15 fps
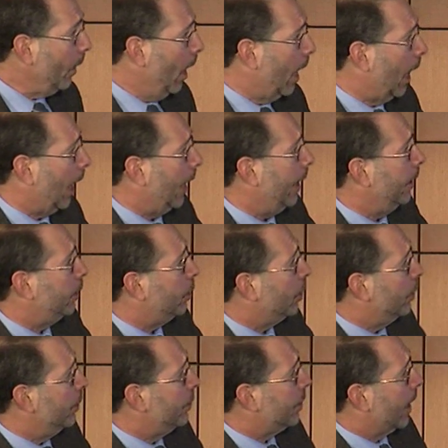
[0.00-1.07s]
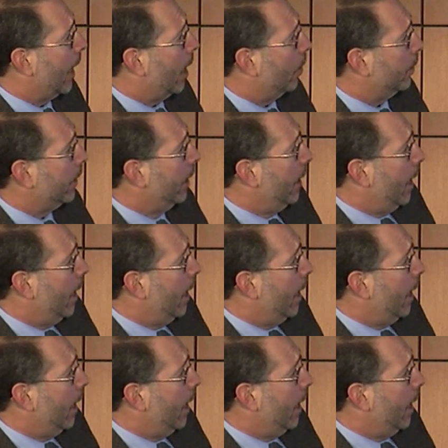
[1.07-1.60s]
It turns out,